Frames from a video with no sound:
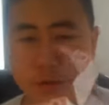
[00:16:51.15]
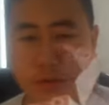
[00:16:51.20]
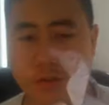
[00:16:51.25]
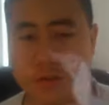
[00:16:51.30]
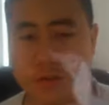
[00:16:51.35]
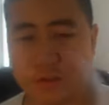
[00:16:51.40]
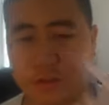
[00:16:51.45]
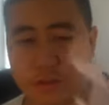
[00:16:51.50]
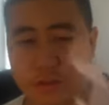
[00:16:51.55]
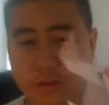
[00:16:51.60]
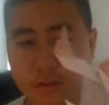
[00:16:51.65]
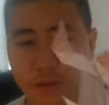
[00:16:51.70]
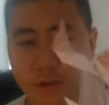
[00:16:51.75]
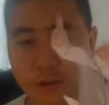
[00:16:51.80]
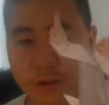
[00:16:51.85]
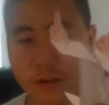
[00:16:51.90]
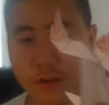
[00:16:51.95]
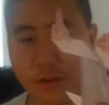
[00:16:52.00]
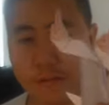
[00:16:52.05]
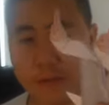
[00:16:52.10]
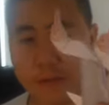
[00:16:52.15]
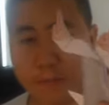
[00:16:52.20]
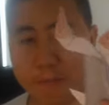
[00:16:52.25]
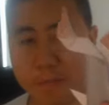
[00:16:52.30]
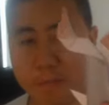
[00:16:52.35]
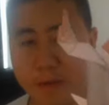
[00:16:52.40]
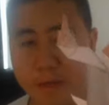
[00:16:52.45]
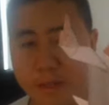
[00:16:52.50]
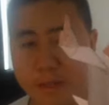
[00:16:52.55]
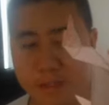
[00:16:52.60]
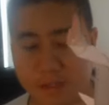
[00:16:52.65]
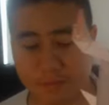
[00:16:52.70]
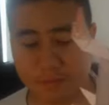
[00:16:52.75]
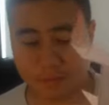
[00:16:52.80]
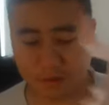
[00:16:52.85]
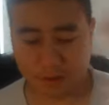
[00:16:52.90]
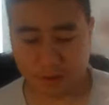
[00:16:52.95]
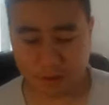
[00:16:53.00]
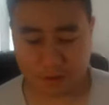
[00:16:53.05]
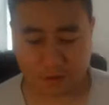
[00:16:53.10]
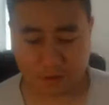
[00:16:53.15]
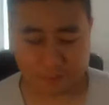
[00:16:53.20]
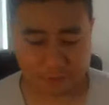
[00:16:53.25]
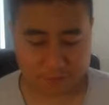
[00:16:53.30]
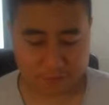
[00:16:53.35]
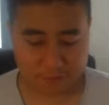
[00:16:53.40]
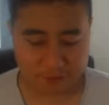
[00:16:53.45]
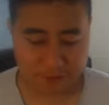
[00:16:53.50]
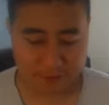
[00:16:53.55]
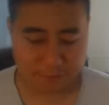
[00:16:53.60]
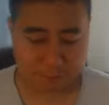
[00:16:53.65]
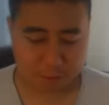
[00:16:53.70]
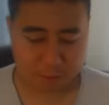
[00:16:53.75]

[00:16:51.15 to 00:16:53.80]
let's say early summer or late spring,